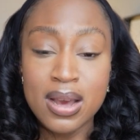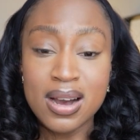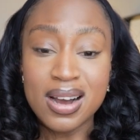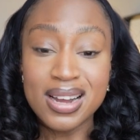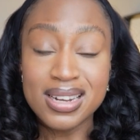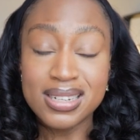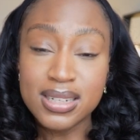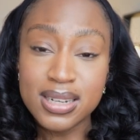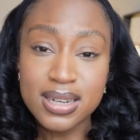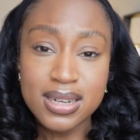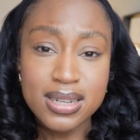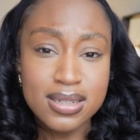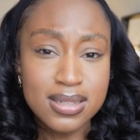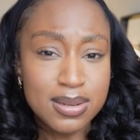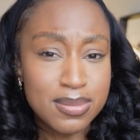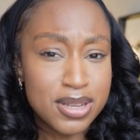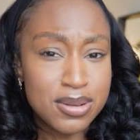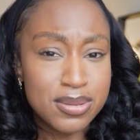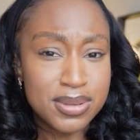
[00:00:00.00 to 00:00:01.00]
ideally
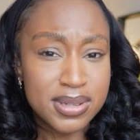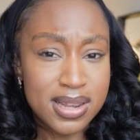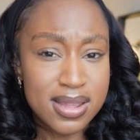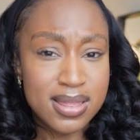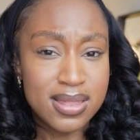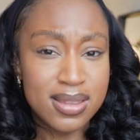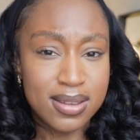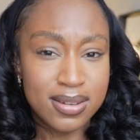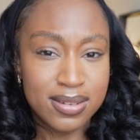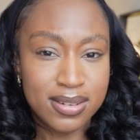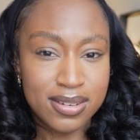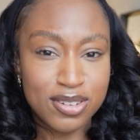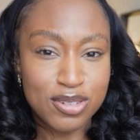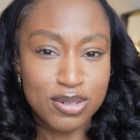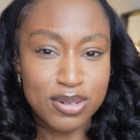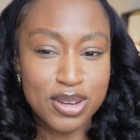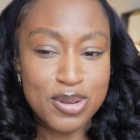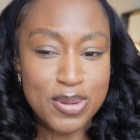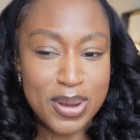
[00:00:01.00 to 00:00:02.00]
somebody who's in the
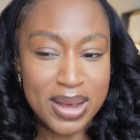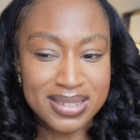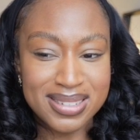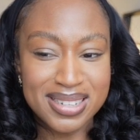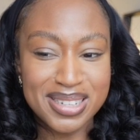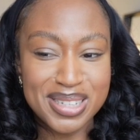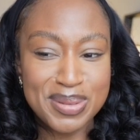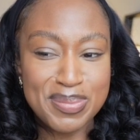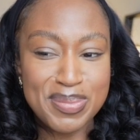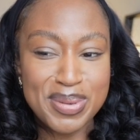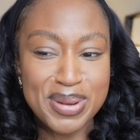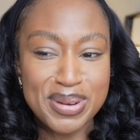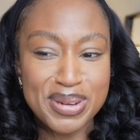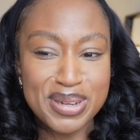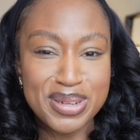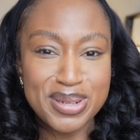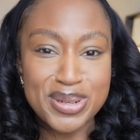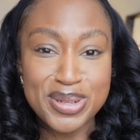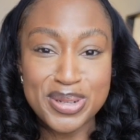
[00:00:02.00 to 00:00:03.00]
industry, who has
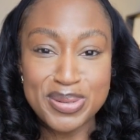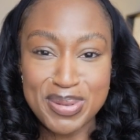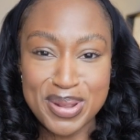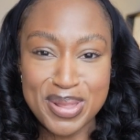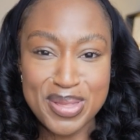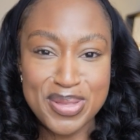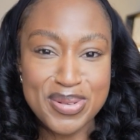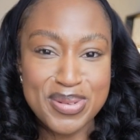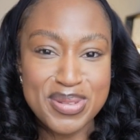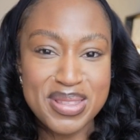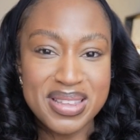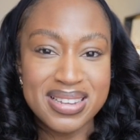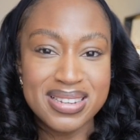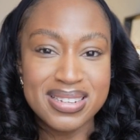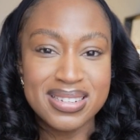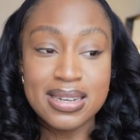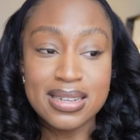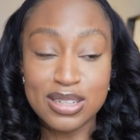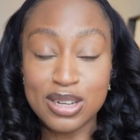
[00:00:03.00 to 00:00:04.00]
experience, who's been through
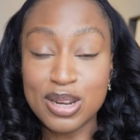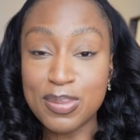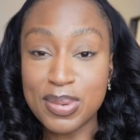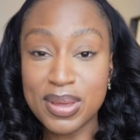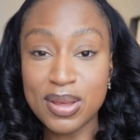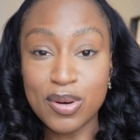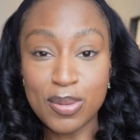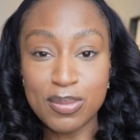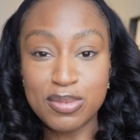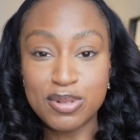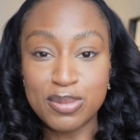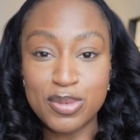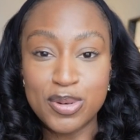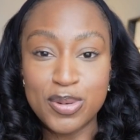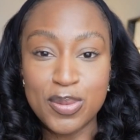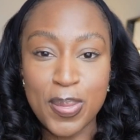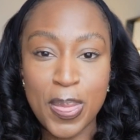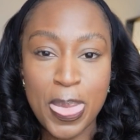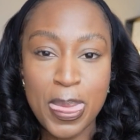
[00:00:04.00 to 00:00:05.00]
this, is gonna be
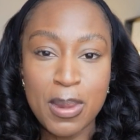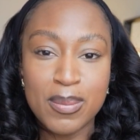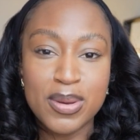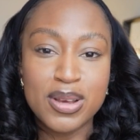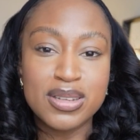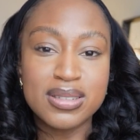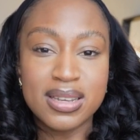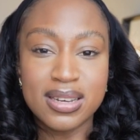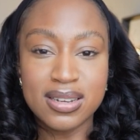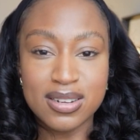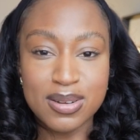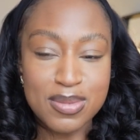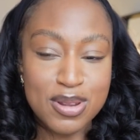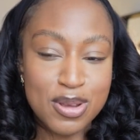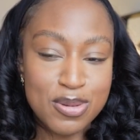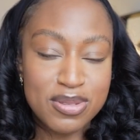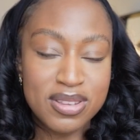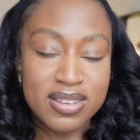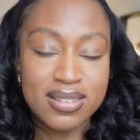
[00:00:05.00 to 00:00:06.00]
optimal because they're gonna
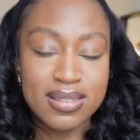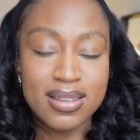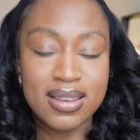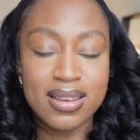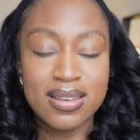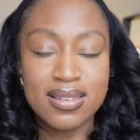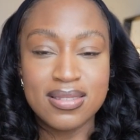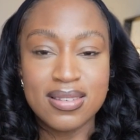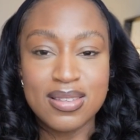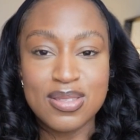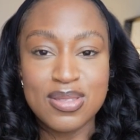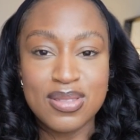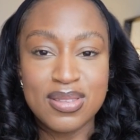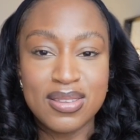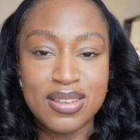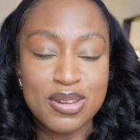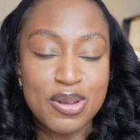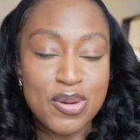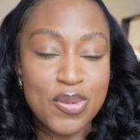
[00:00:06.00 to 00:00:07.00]
notice things and
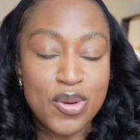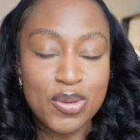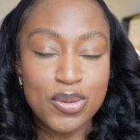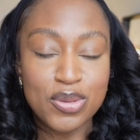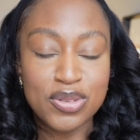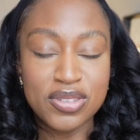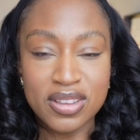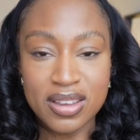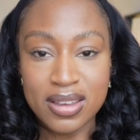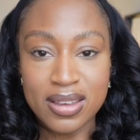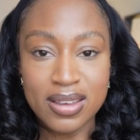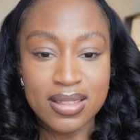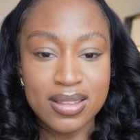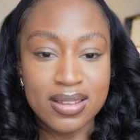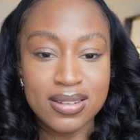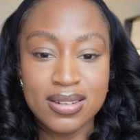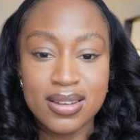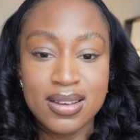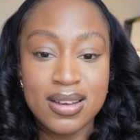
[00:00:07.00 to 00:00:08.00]
you know what you're saying
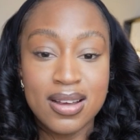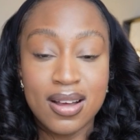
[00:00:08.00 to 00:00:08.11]
that